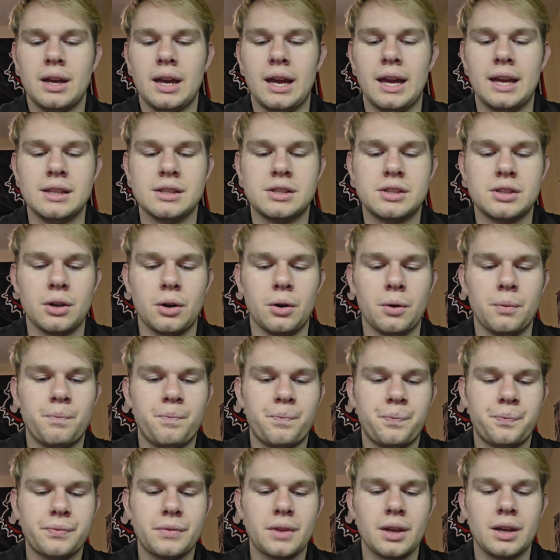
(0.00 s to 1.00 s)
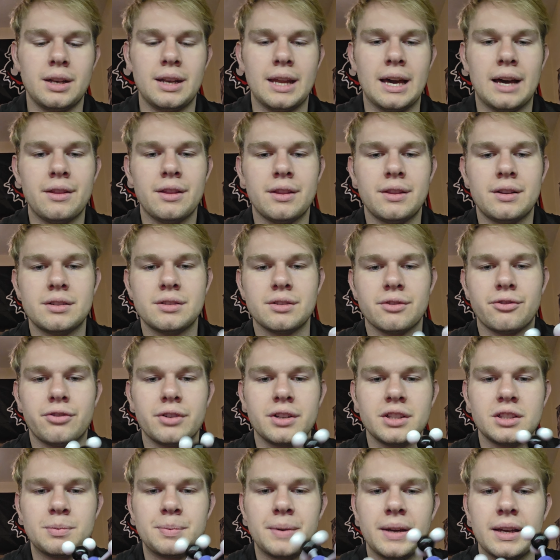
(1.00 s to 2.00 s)
And so now that there's a
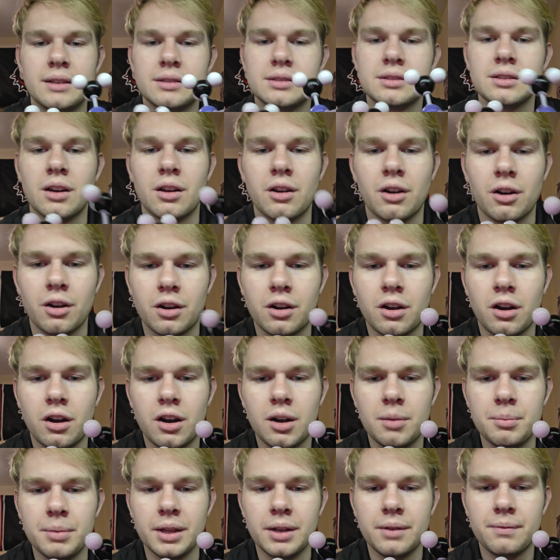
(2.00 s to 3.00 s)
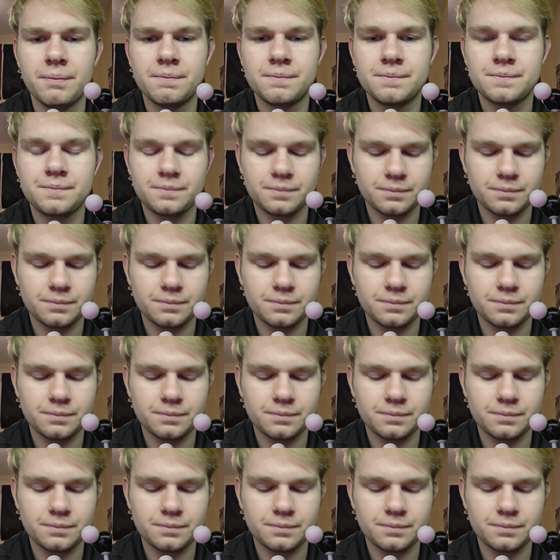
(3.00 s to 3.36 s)
free space on our carbon,